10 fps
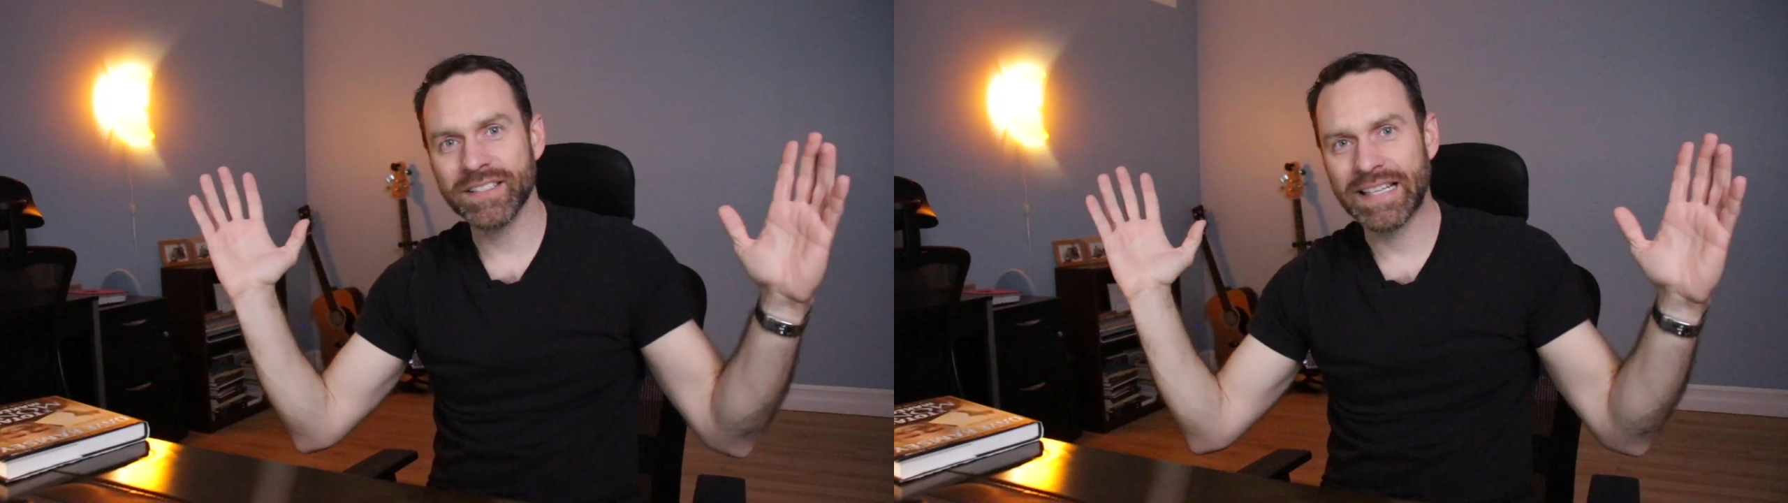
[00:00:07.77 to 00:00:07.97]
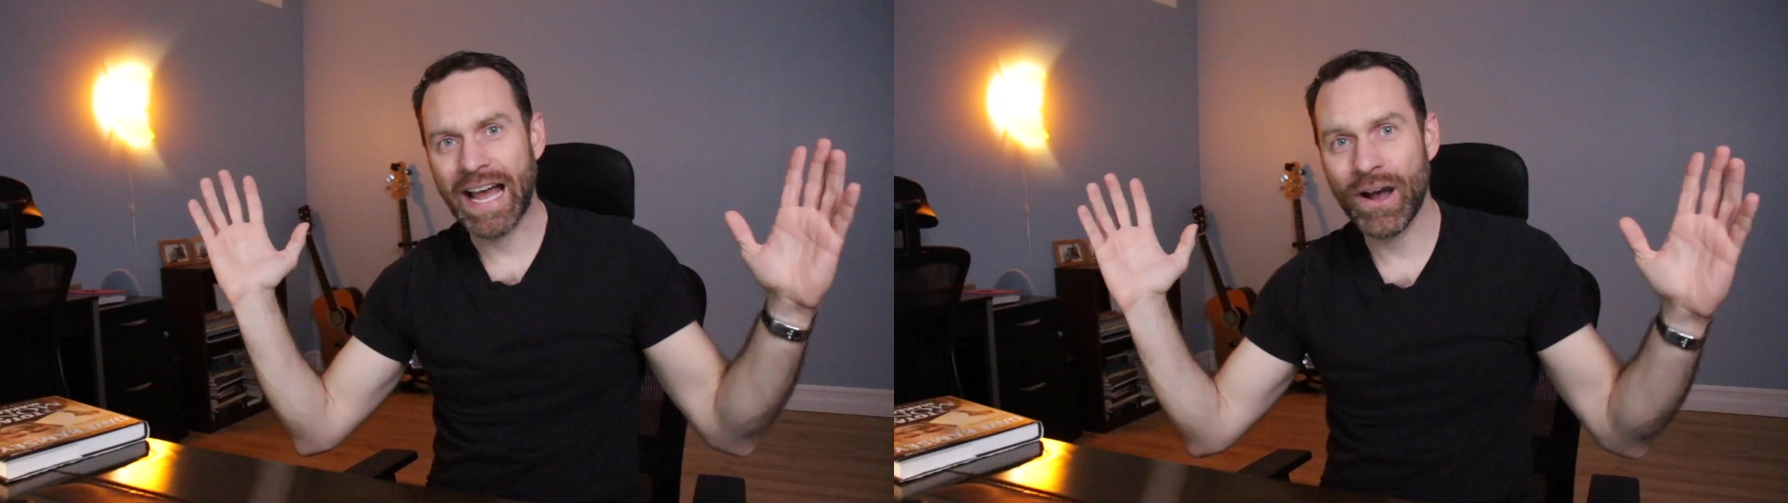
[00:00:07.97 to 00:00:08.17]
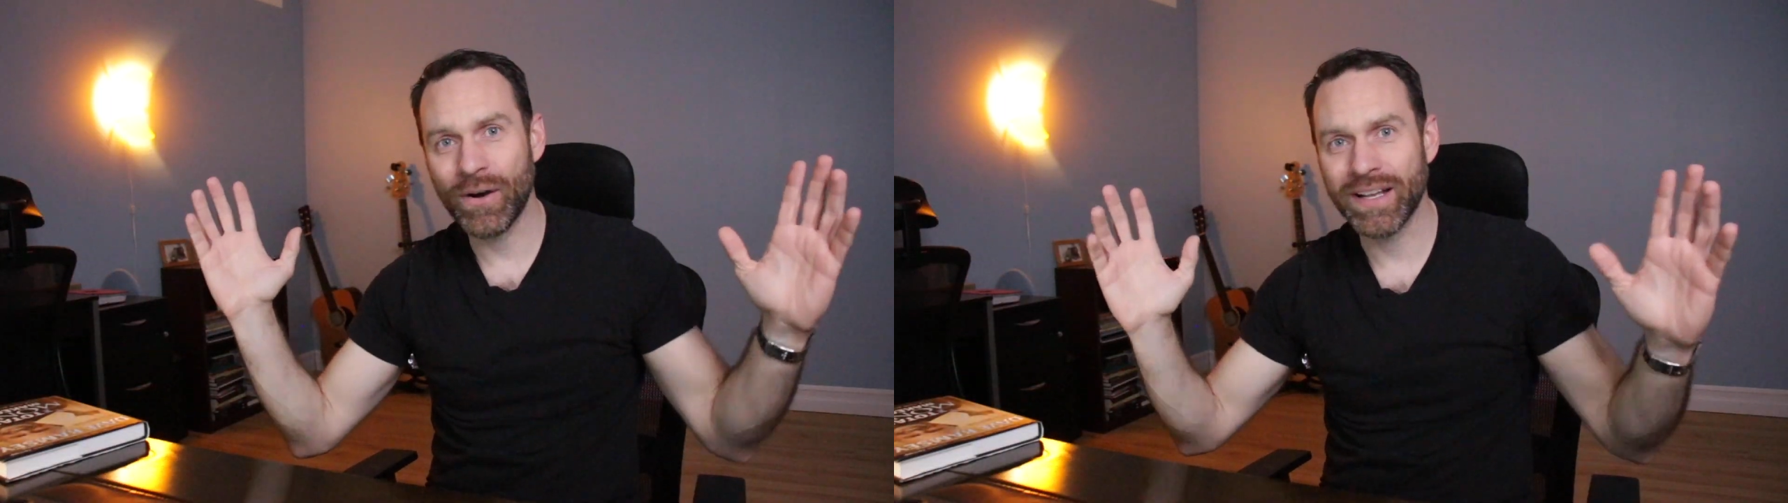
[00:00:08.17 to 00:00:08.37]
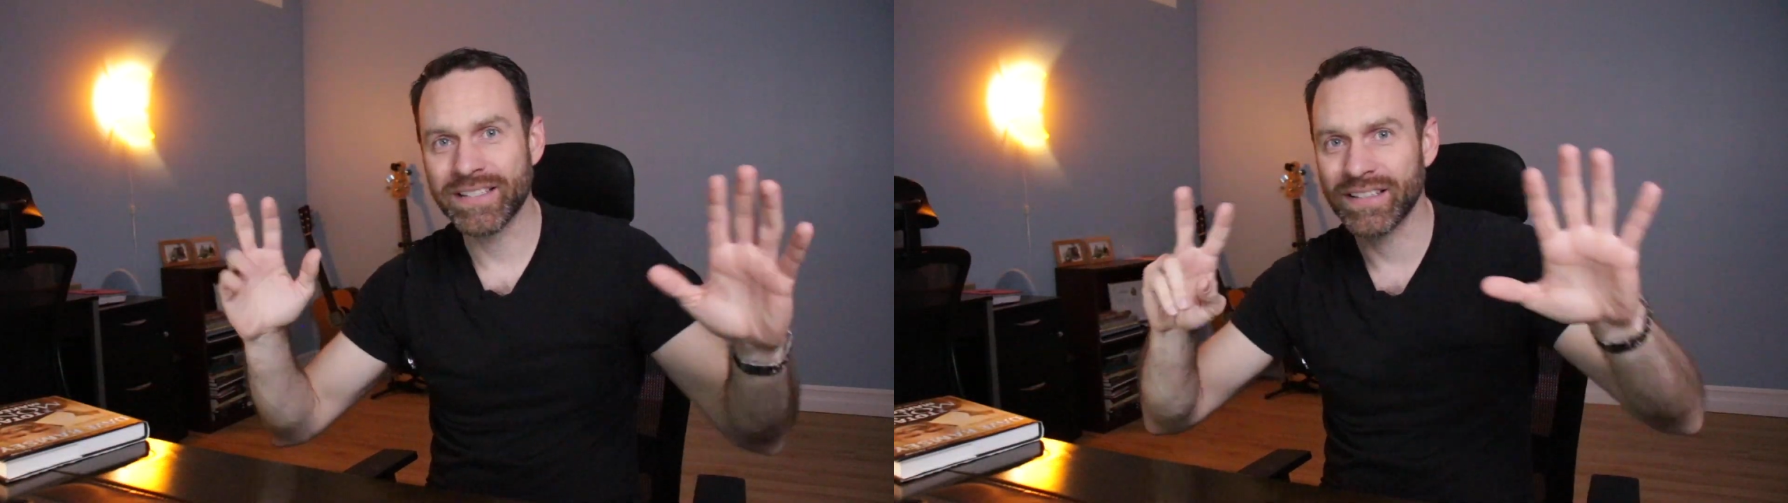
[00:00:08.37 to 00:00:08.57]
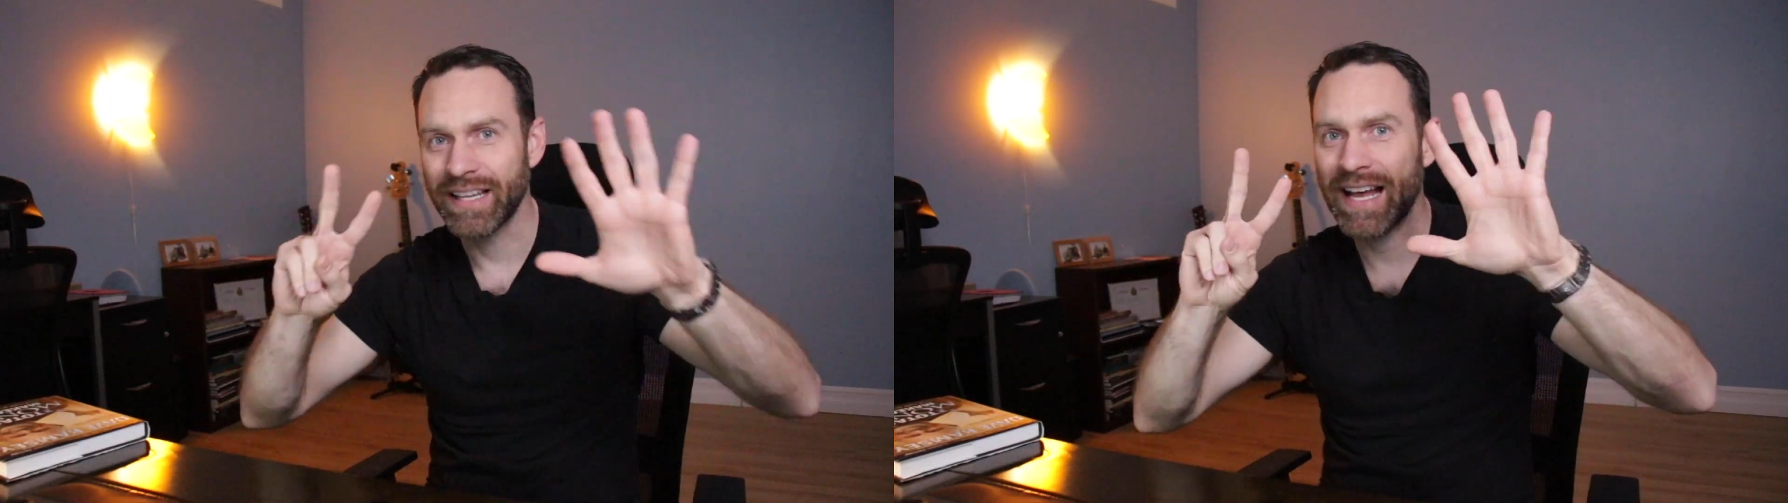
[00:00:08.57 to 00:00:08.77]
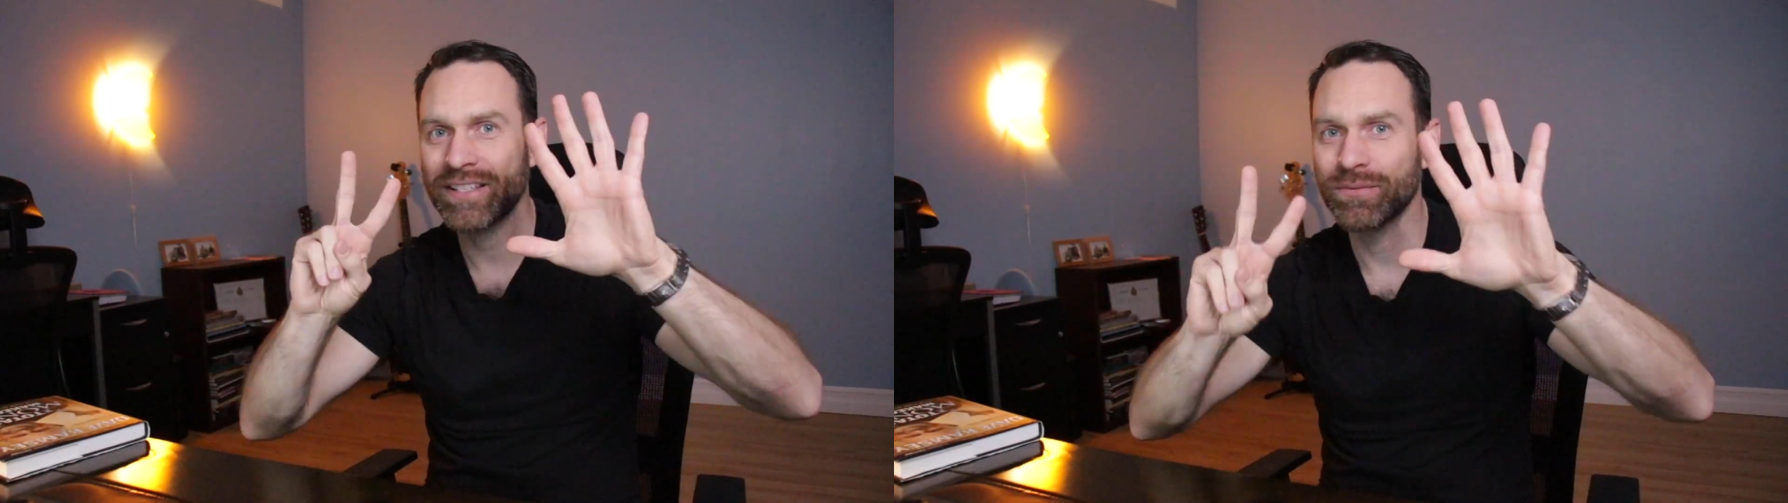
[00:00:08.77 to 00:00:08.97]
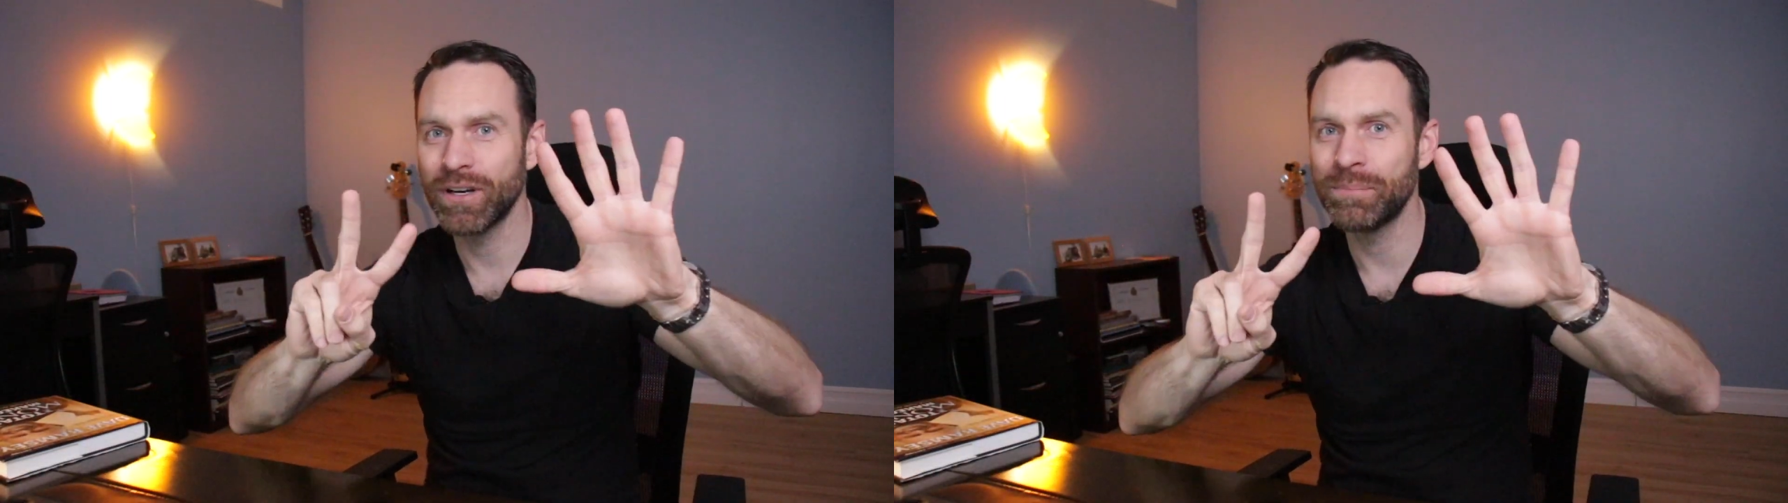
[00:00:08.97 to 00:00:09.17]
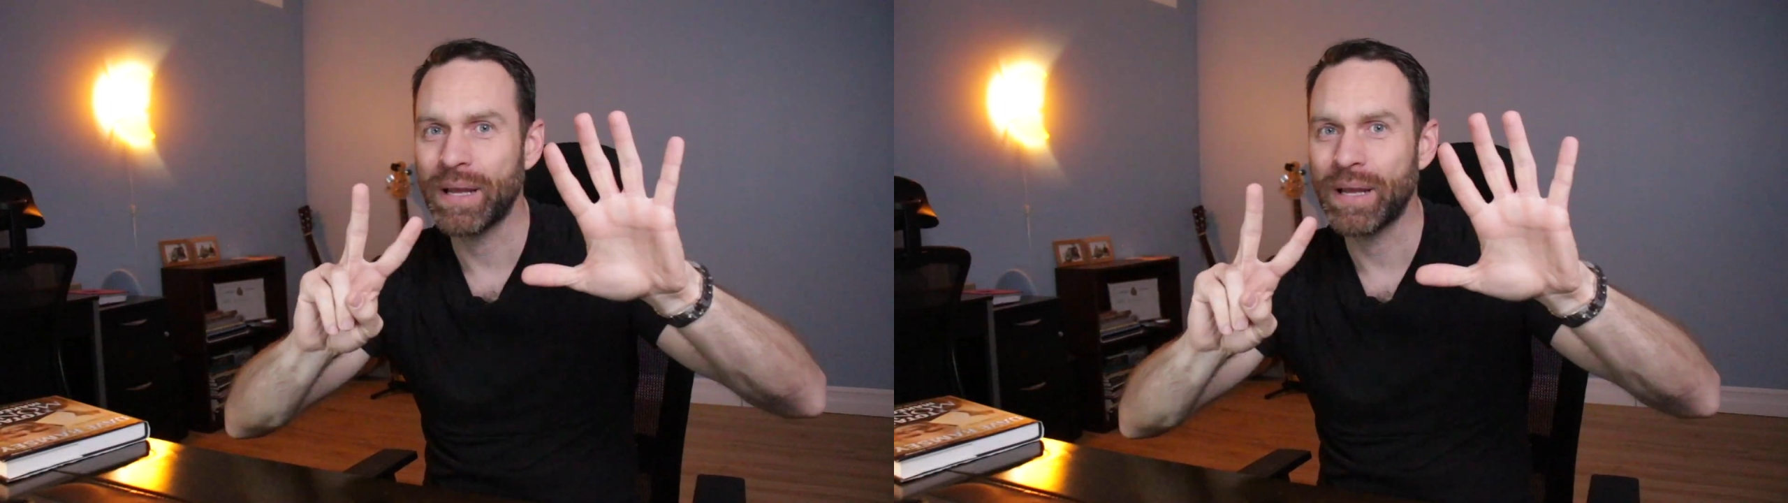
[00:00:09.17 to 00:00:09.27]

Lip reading: Now it's the last one,